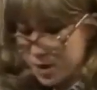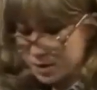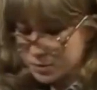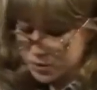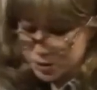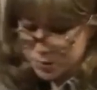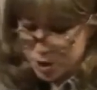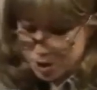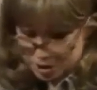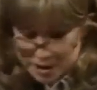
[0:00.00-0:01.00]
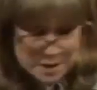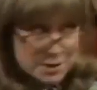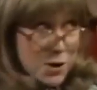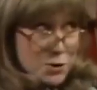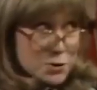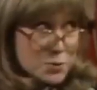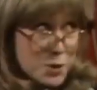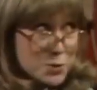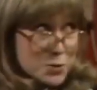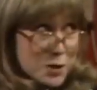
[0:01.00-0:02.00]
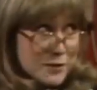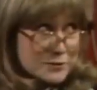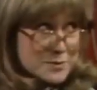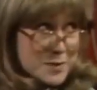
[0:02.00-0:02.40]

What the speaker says: rightly, you said you were going to send it on to the bloke who'd left it